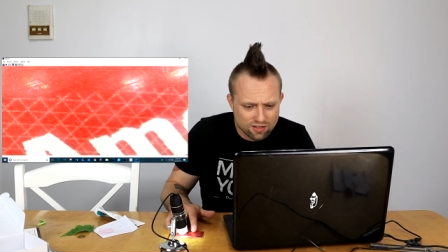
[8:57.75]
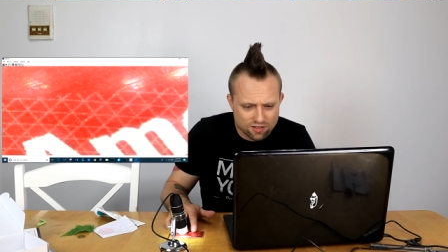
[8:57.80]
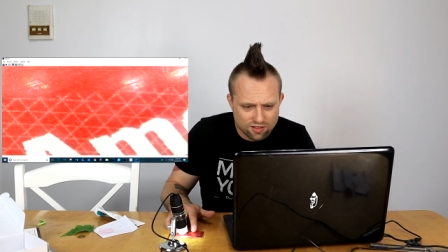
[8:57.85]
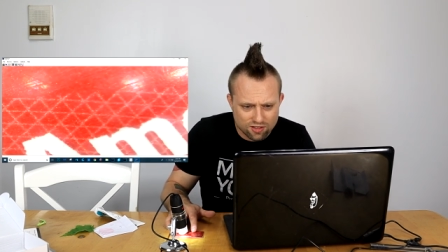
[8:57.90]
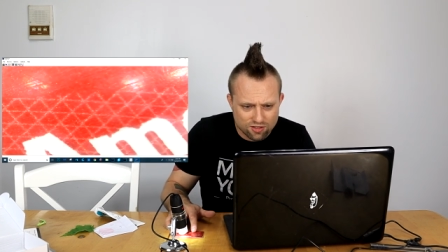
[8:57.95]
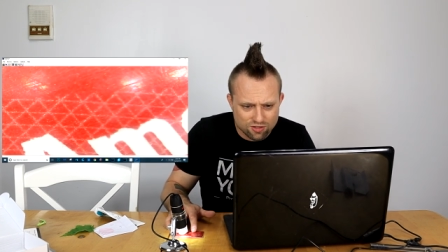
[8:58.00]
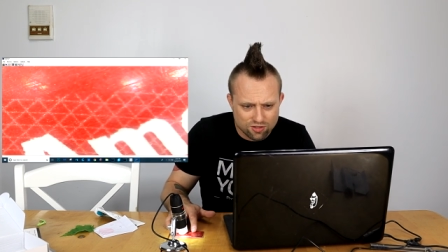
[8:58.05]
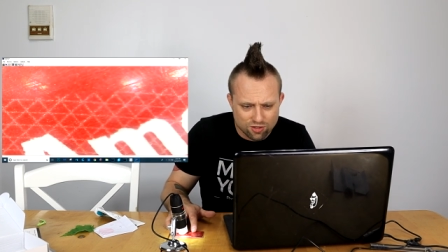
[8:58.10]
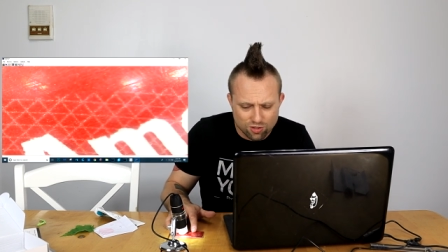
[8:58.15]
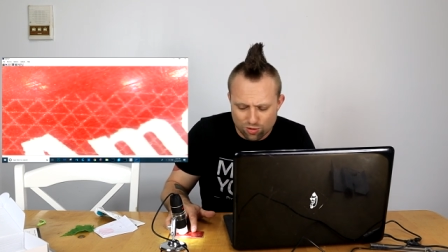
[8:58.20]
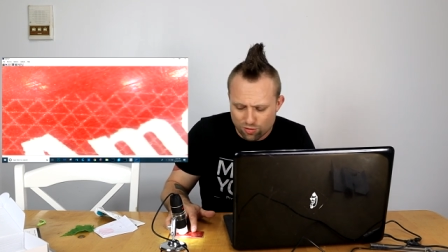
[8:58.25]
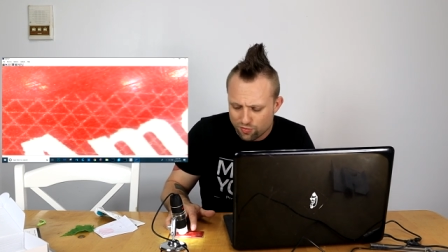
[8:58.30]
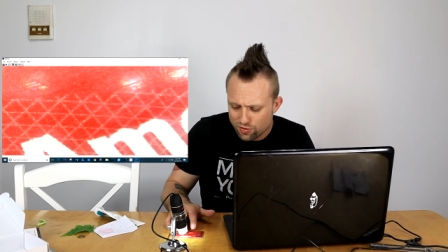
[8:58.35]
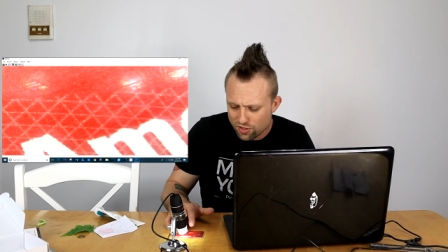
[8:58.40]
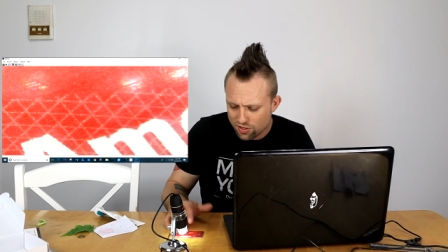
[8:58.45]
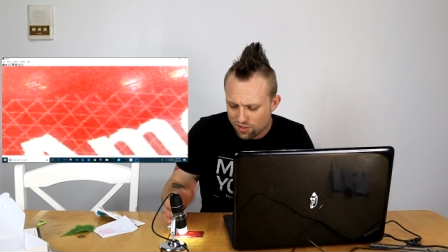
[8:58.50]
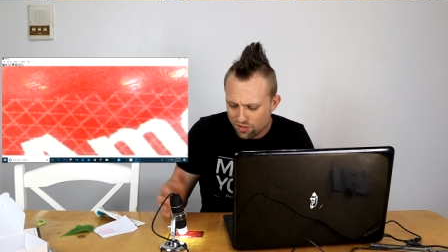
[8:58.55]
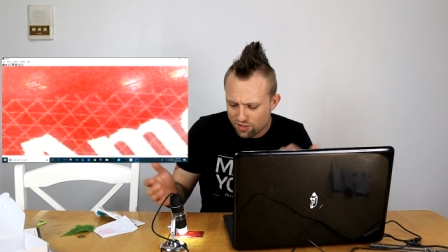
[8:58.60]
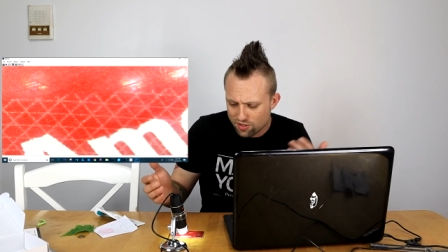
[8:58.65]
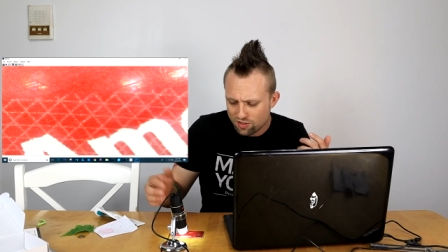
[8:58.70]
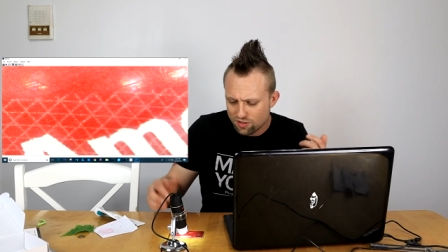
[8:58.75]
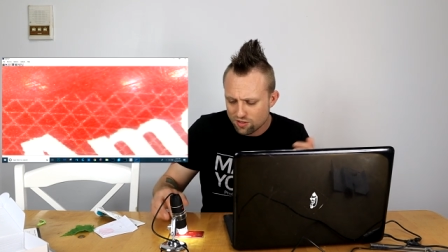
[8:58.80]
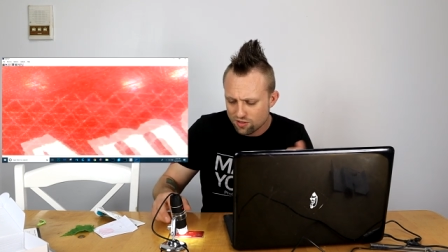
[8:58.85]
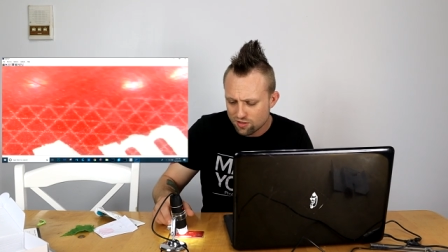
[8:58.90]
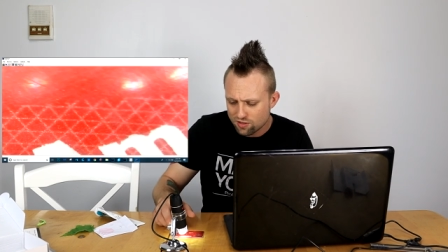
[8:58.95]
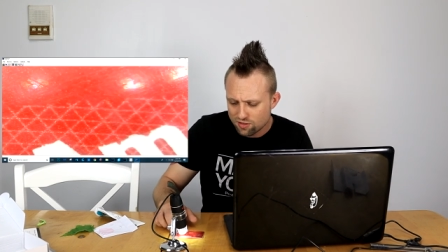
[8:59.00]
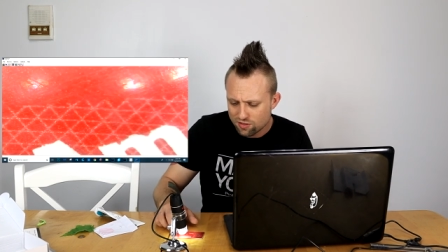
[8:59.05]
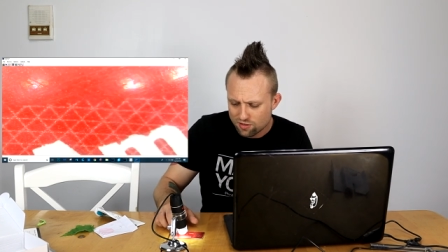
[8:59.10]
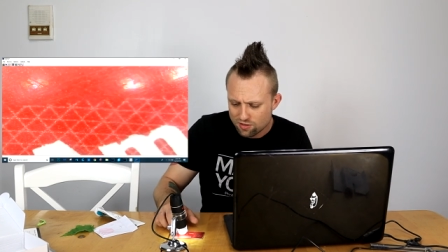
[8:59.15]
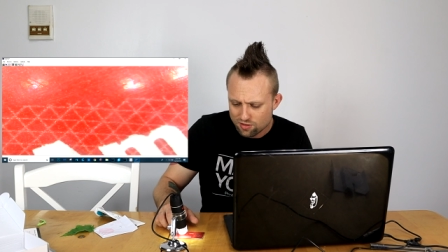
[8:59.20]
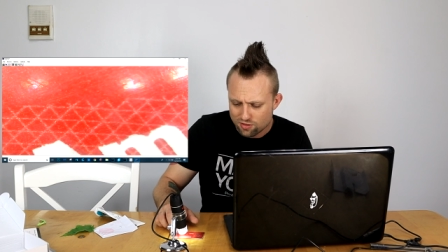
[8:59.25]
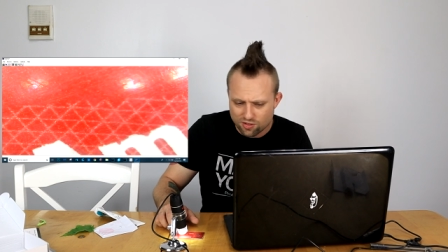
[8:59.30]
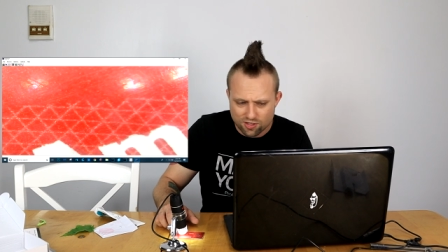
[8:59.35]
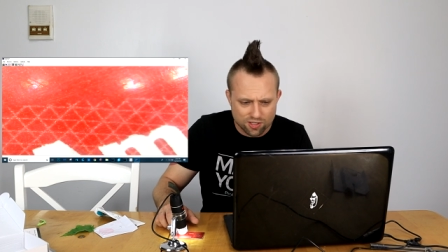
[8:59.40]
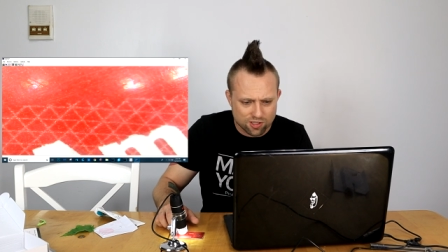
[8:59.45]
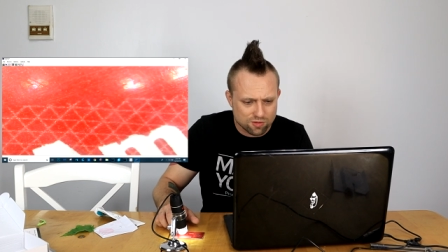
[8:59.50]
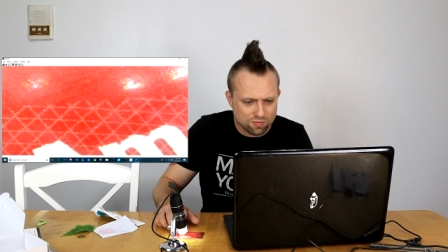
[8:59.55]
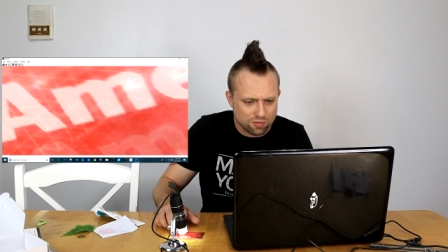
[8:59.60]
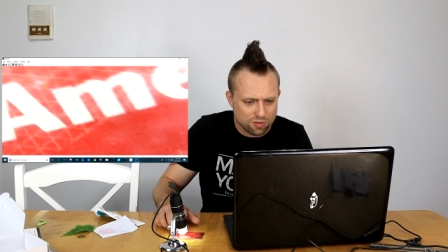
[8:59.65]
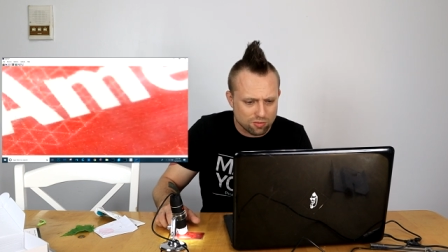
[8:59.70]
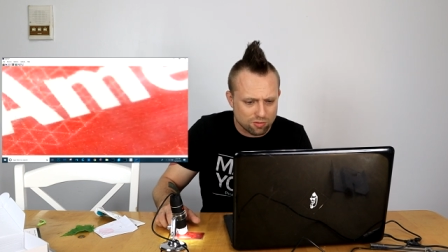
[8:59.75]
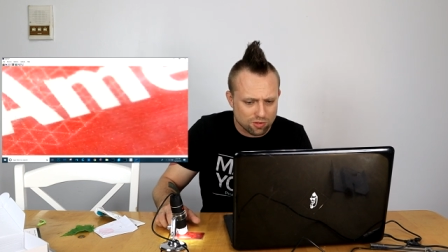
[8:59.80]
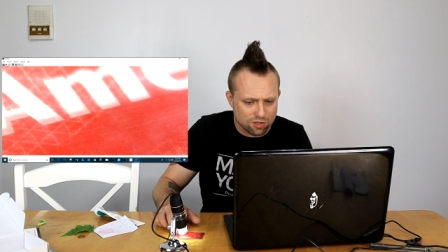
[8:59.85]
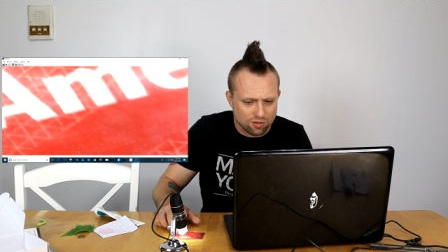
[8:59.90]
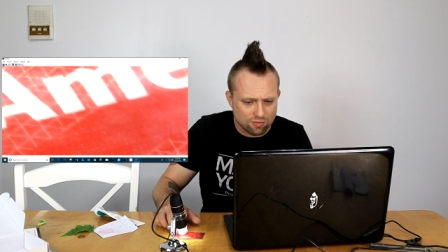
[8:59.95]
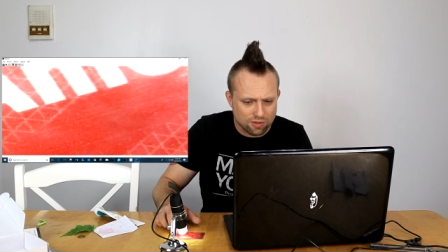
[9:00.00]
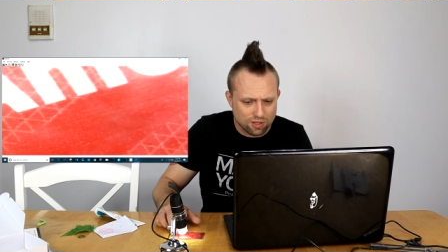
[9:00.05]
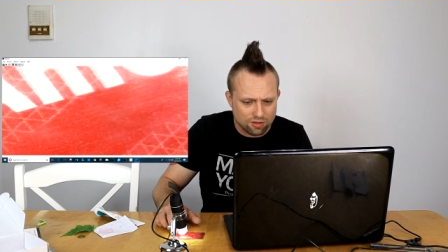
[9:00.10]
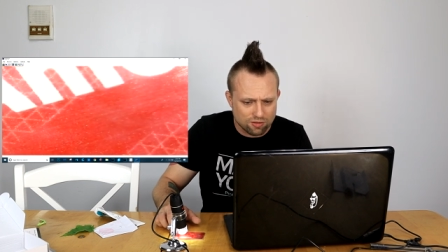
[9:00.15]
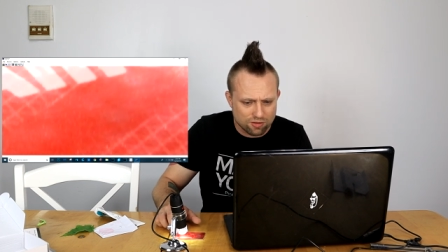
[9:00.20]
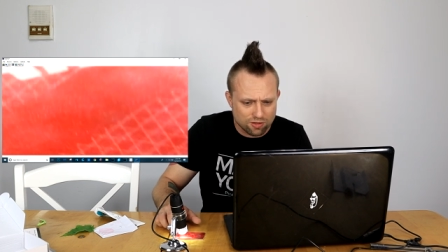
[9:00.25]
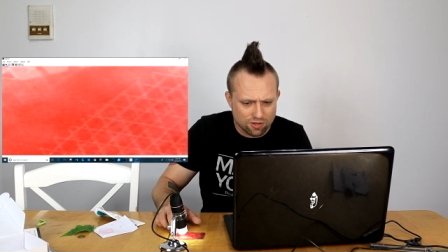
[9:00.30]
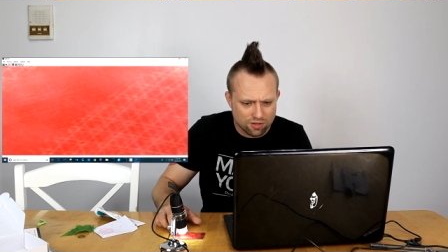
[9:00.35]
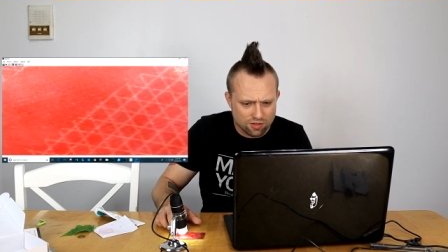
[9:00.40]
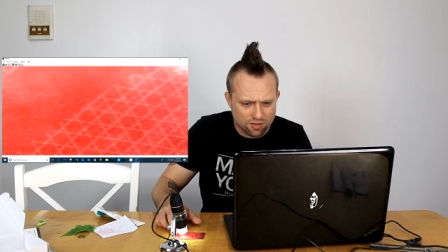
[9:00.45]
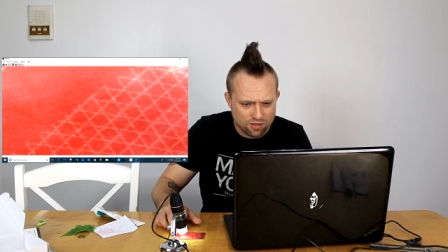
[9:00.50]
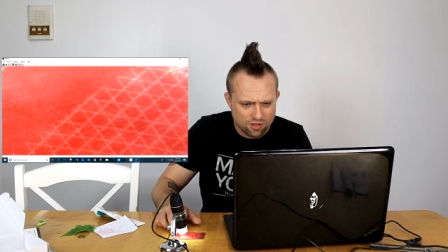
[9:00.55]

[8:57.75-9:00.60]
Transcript: these goofy little things people come out with.